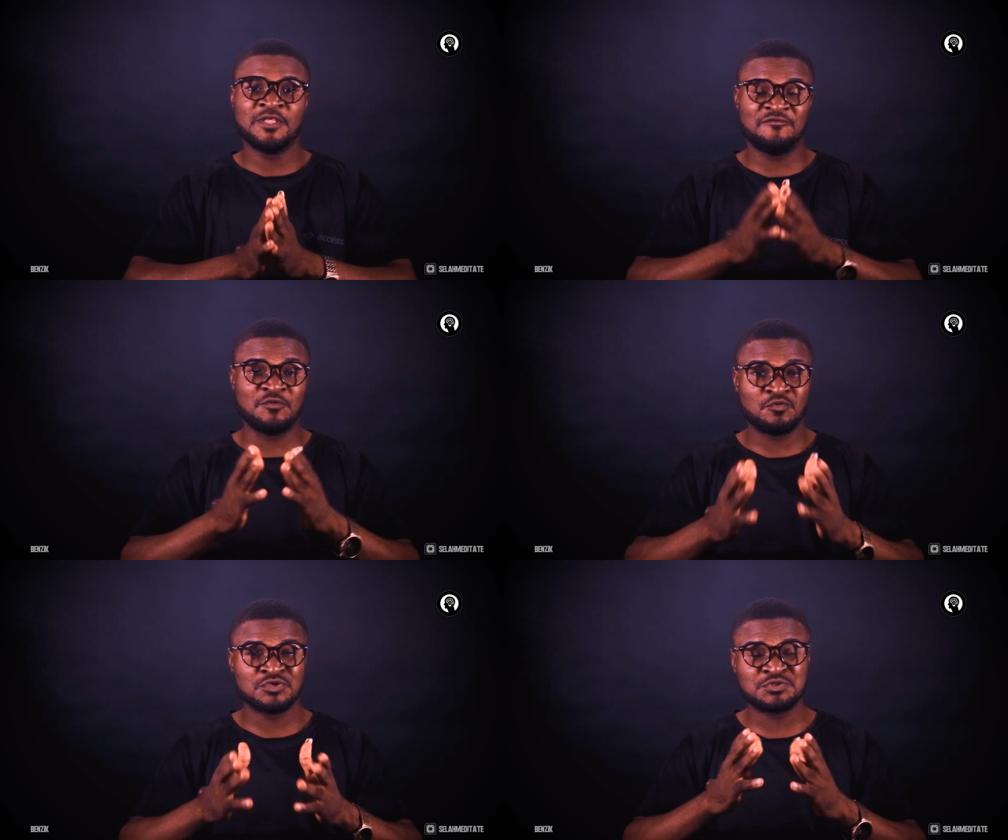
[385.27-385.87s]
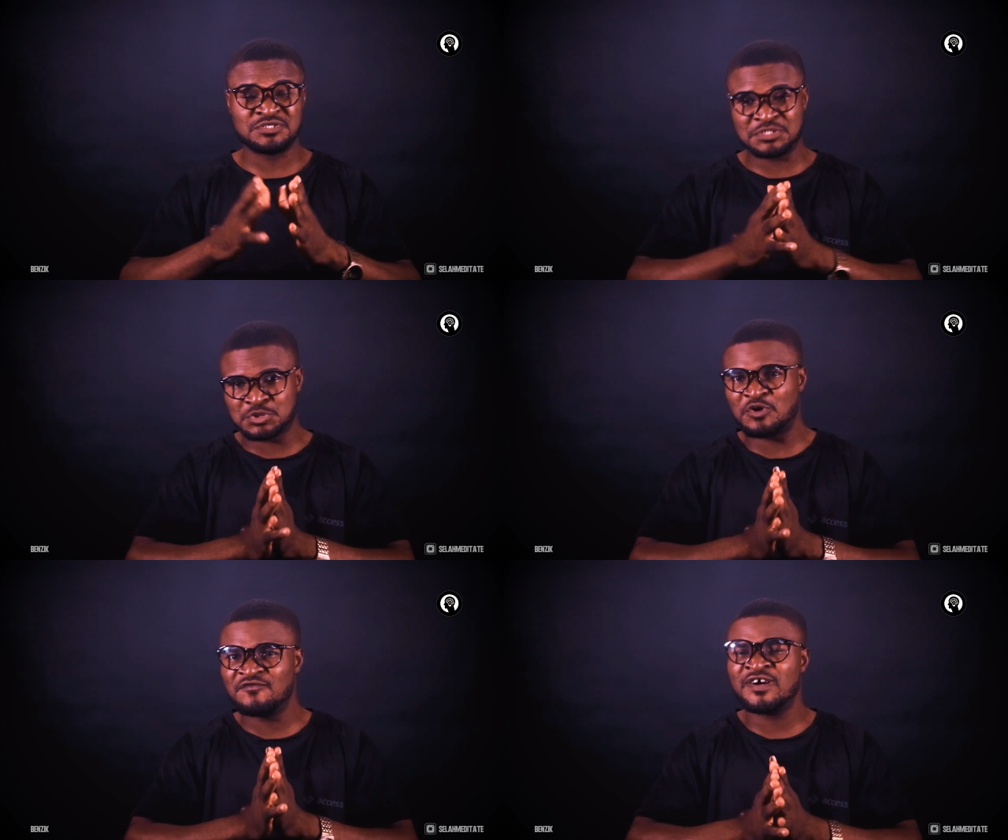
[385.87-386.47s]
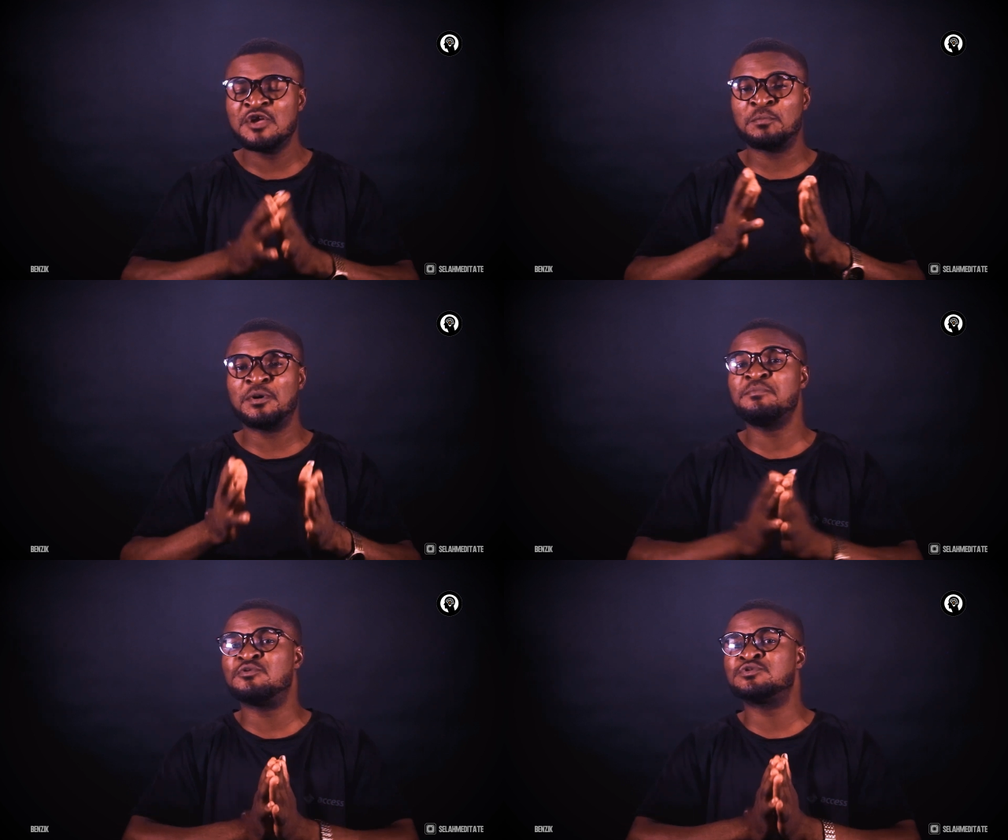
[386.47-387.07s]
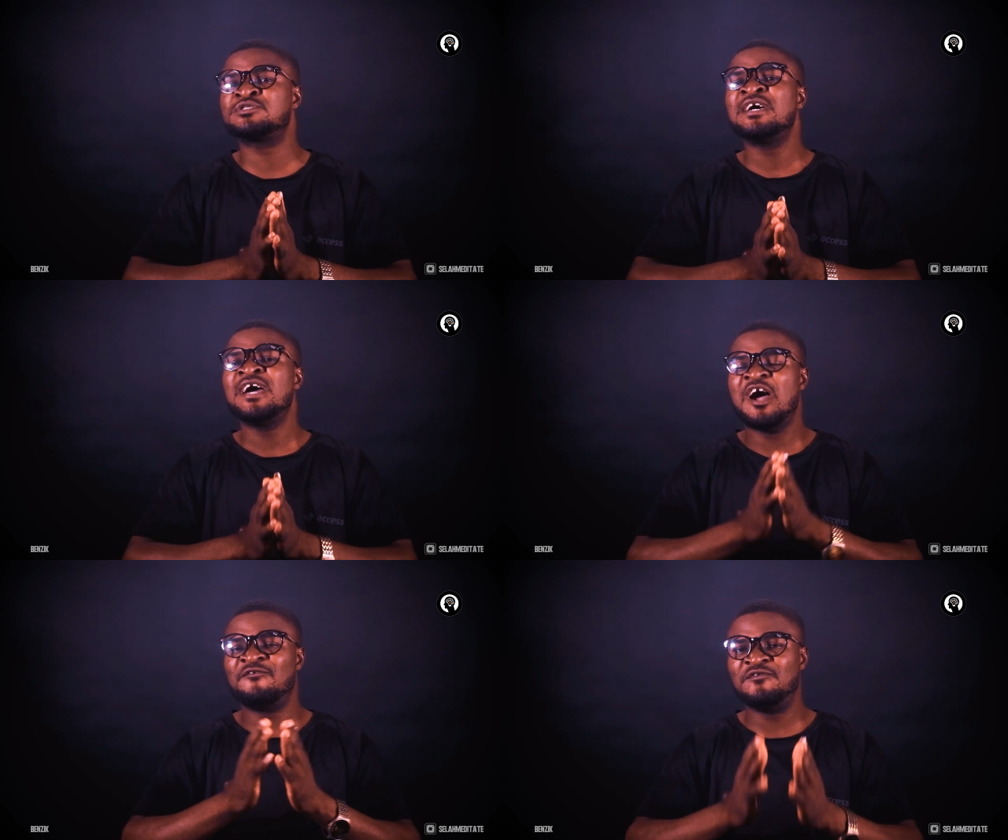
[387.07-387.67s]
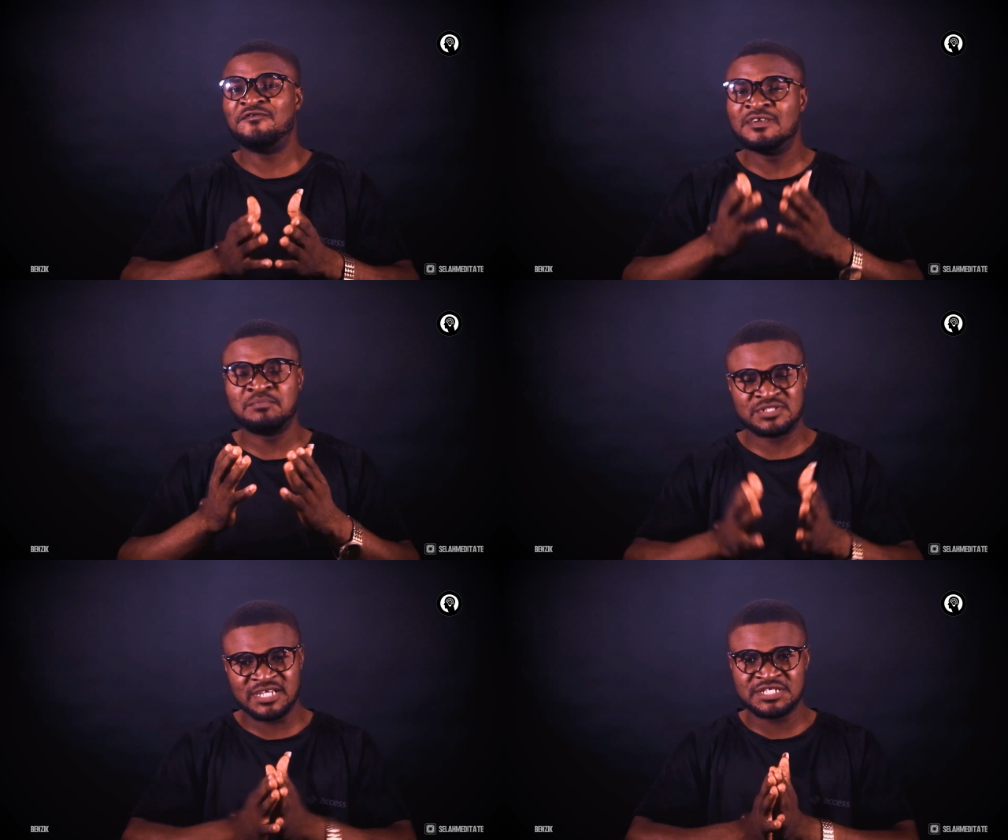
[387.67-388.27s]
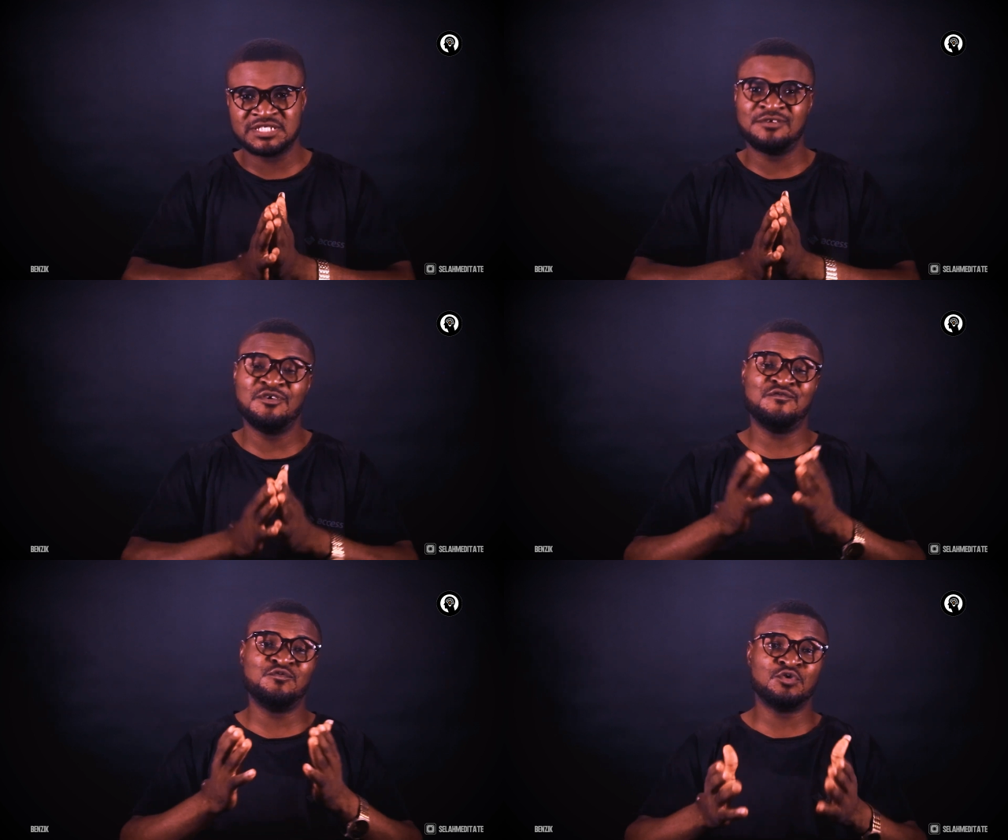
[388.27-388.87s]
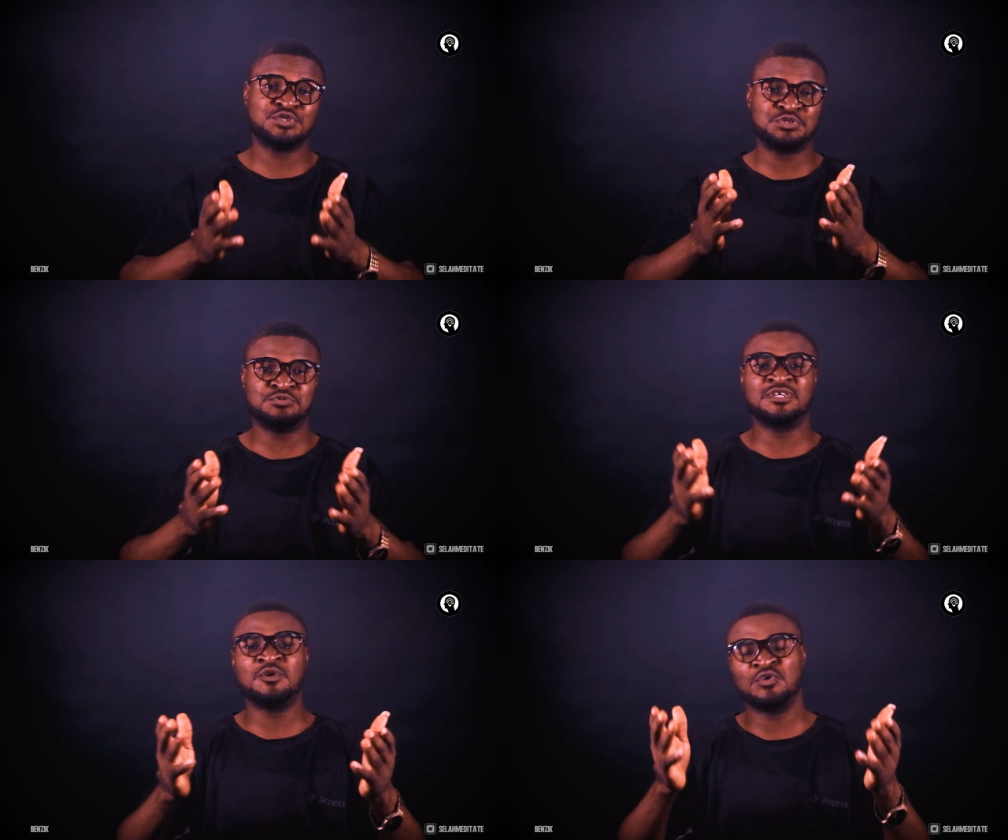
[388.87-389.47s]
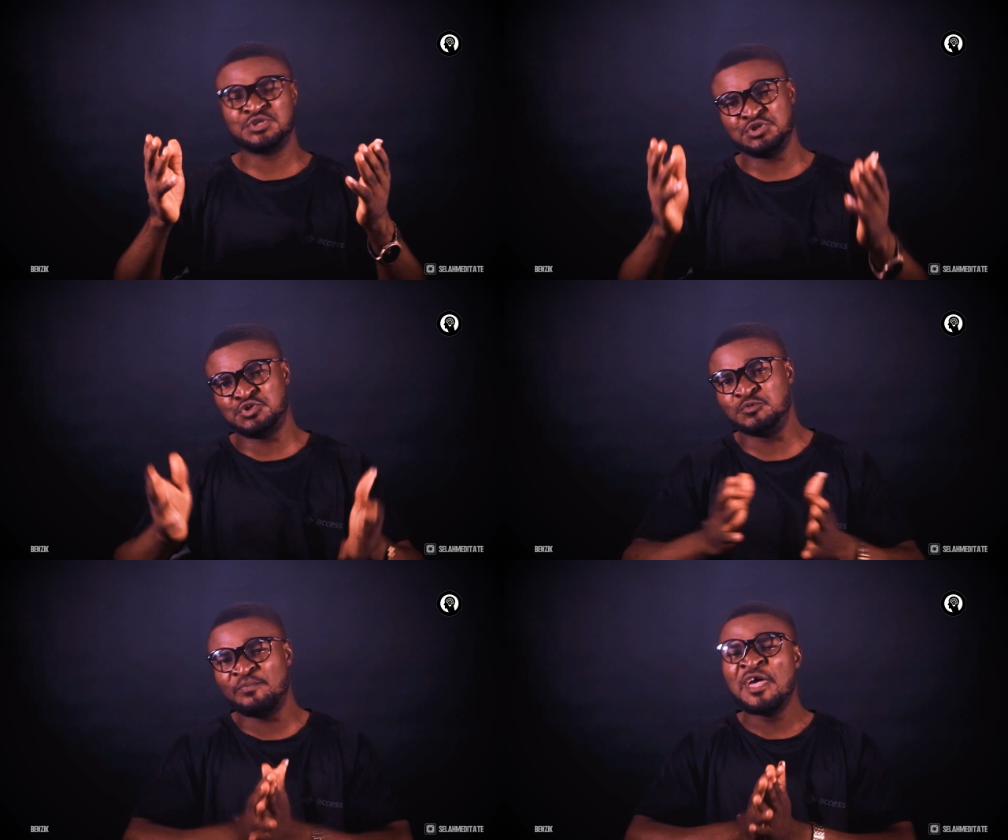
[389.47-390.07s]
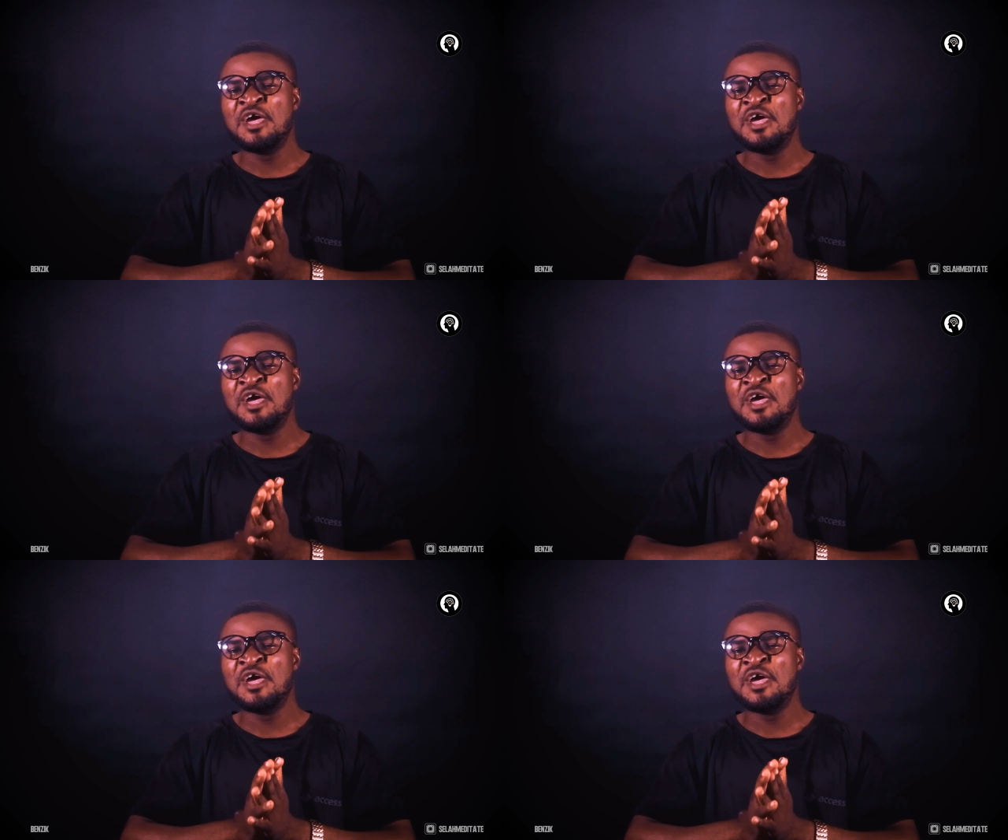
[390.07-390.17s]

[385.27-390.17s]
if you want to discover your purpose and fulfill potential of what you really want to do.